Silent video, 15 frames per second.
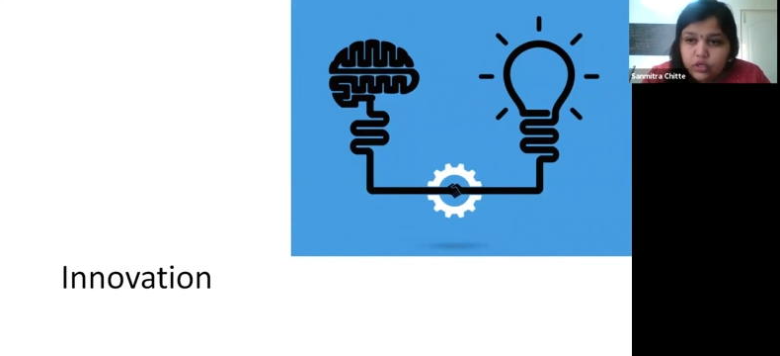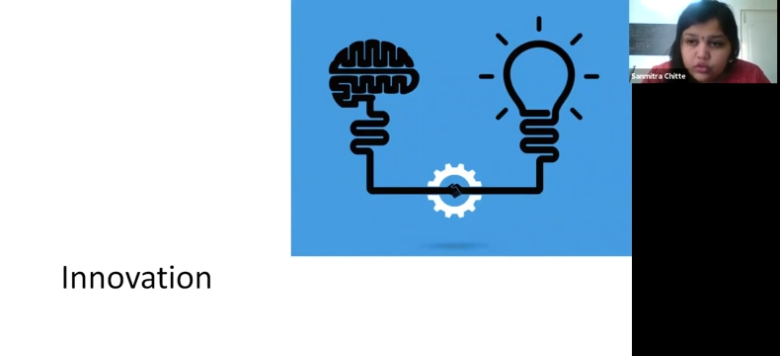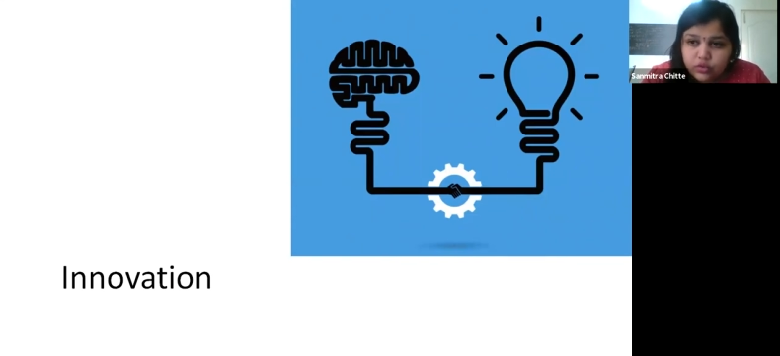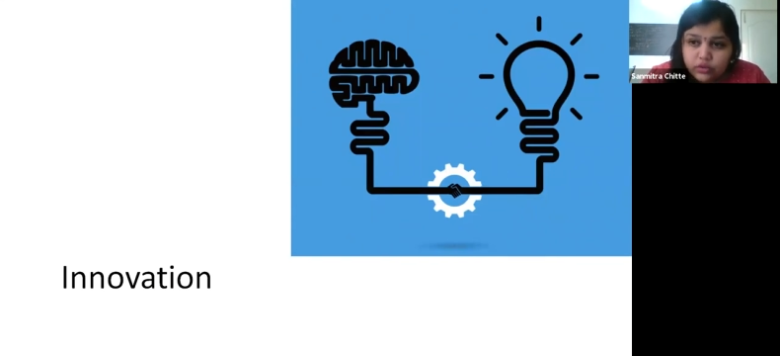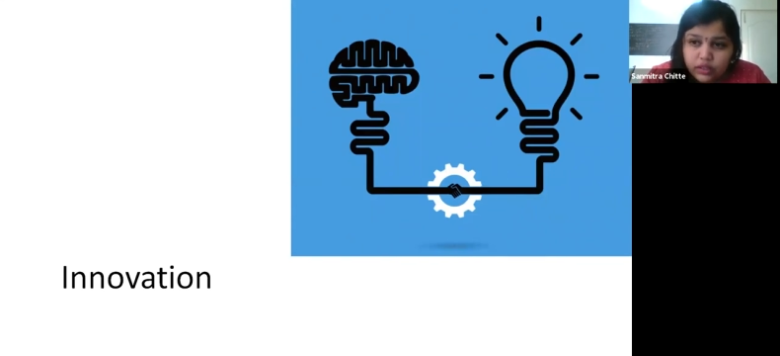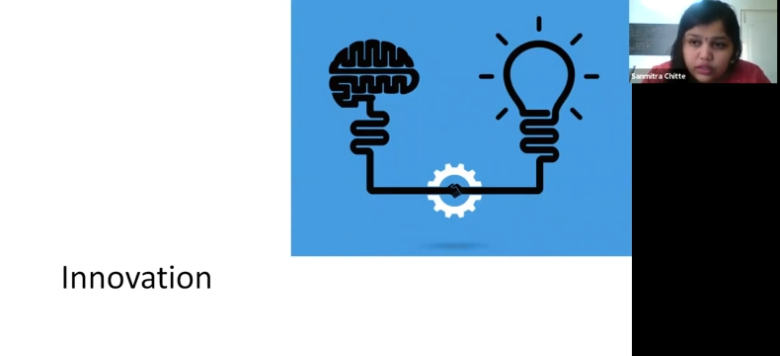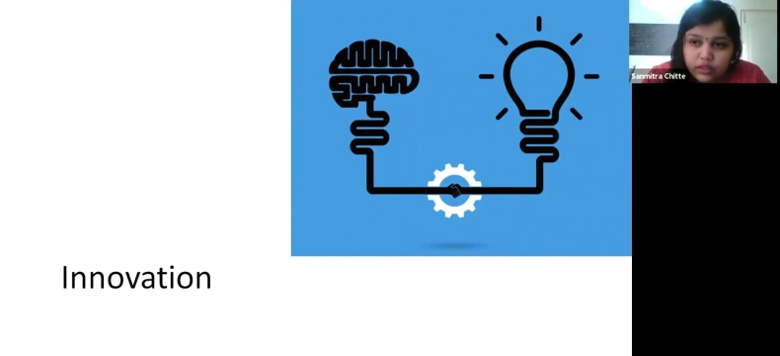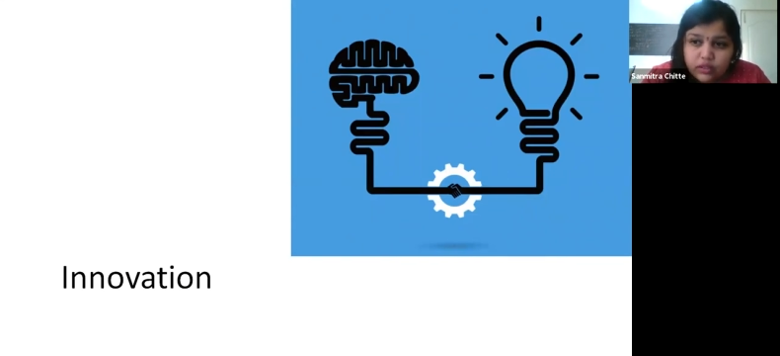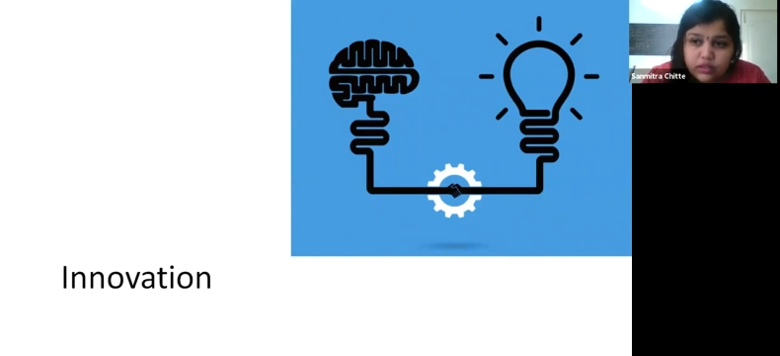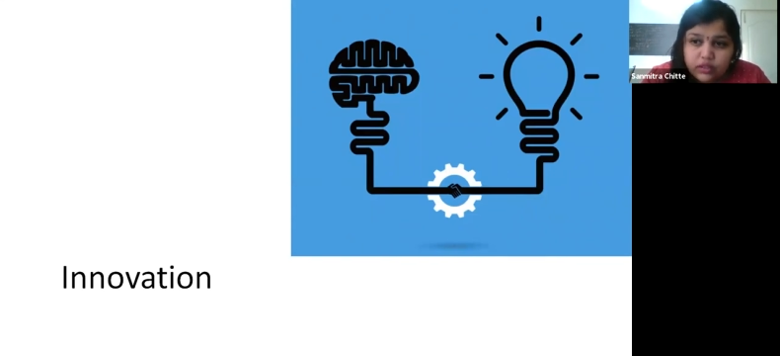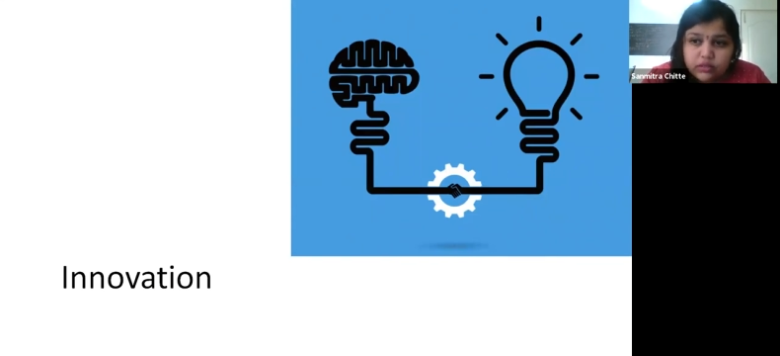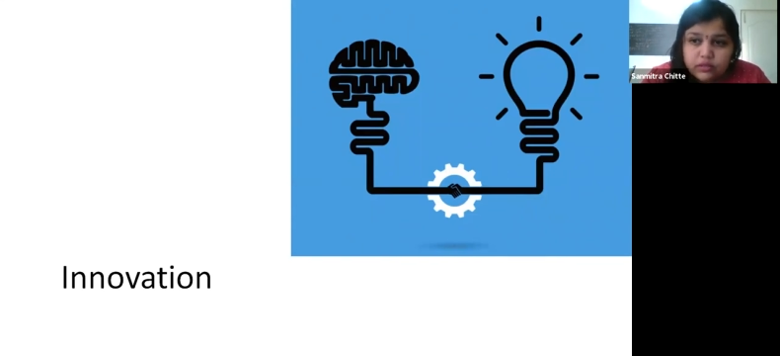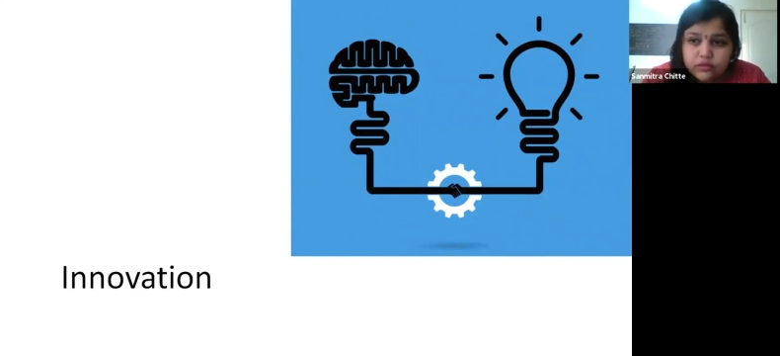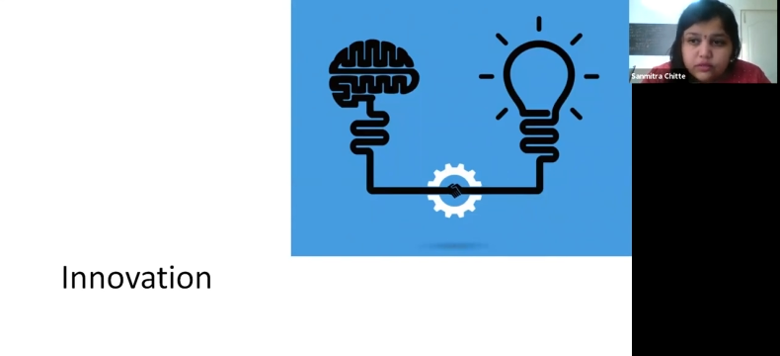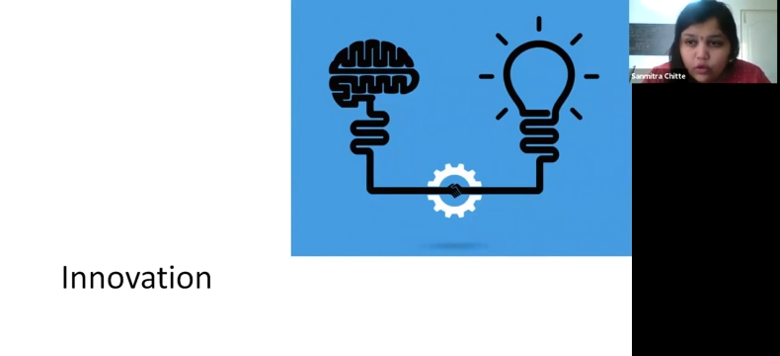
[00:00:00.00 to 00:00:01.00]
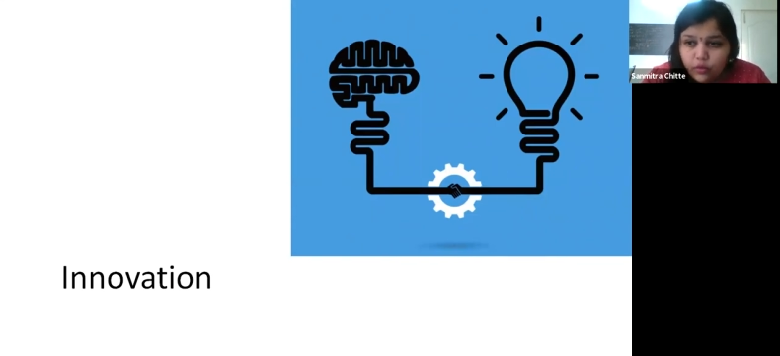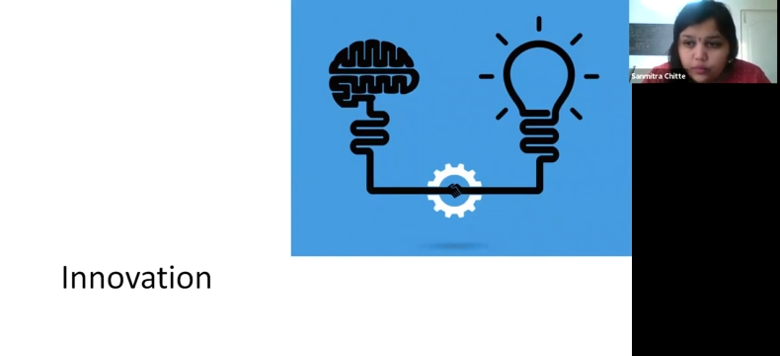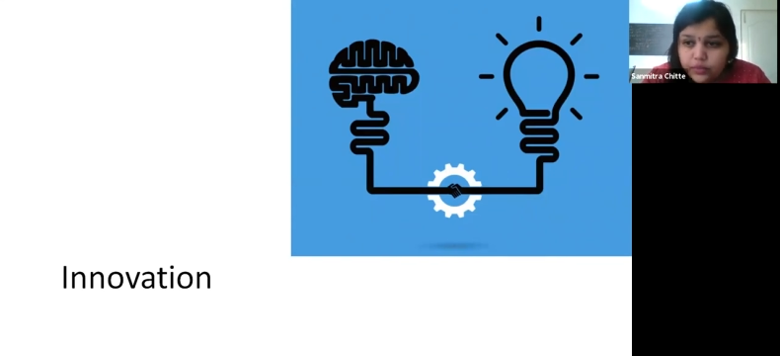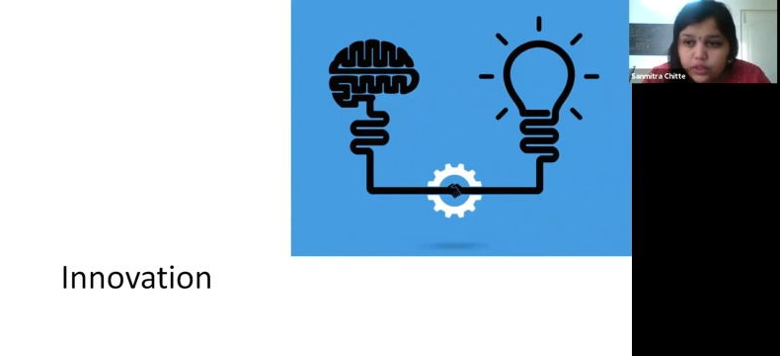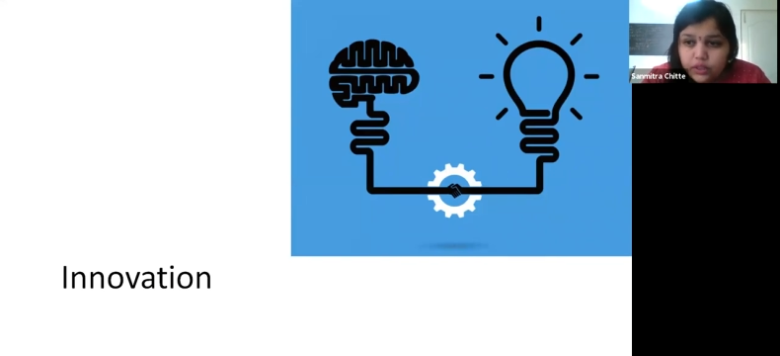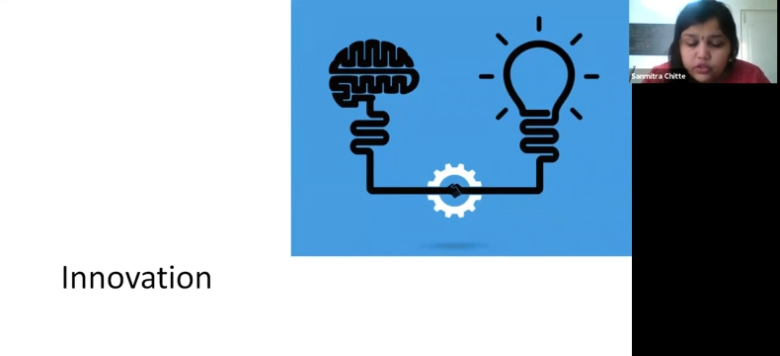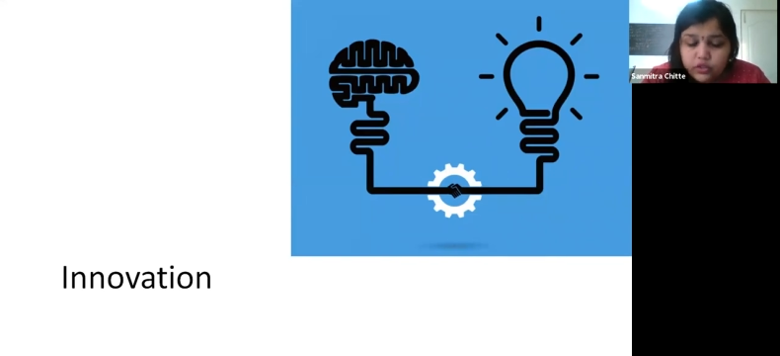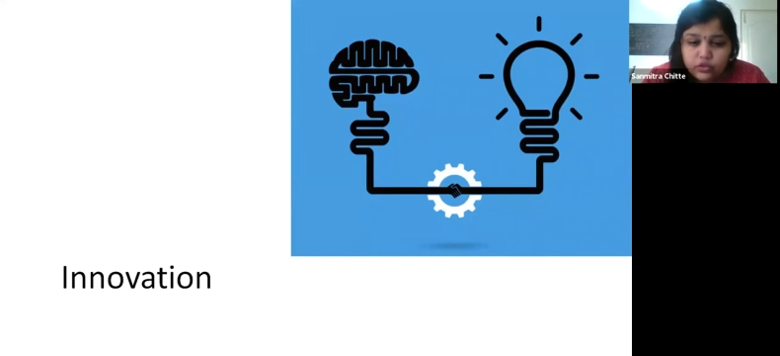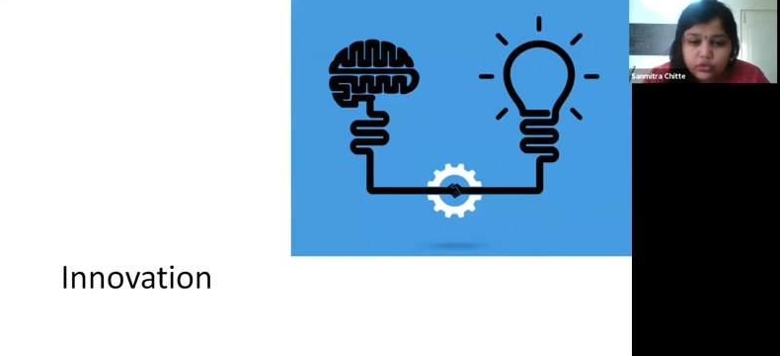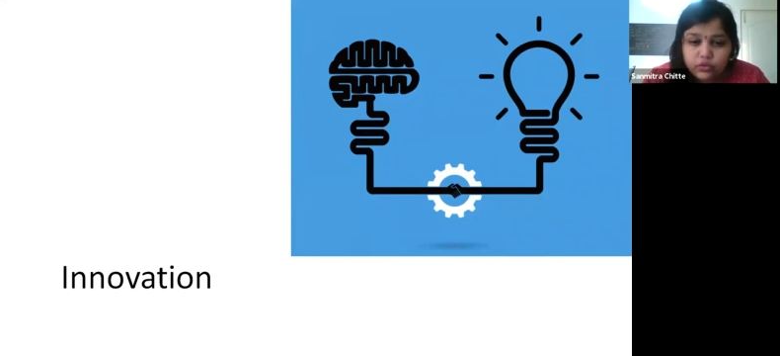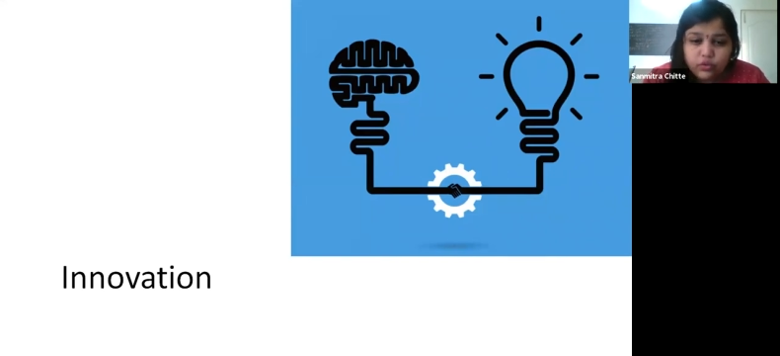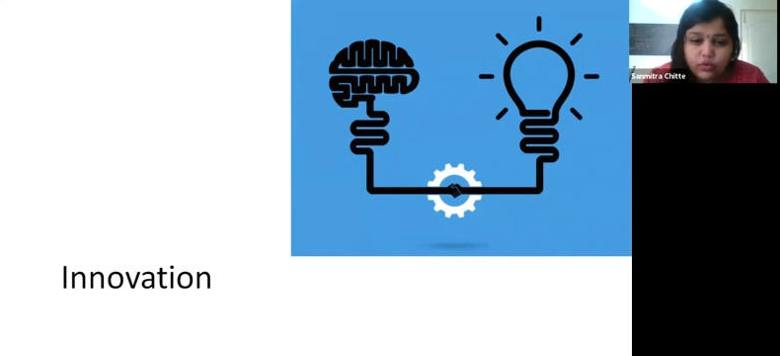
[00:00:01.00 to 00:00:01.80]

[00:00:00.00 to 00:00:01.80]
So there is this combination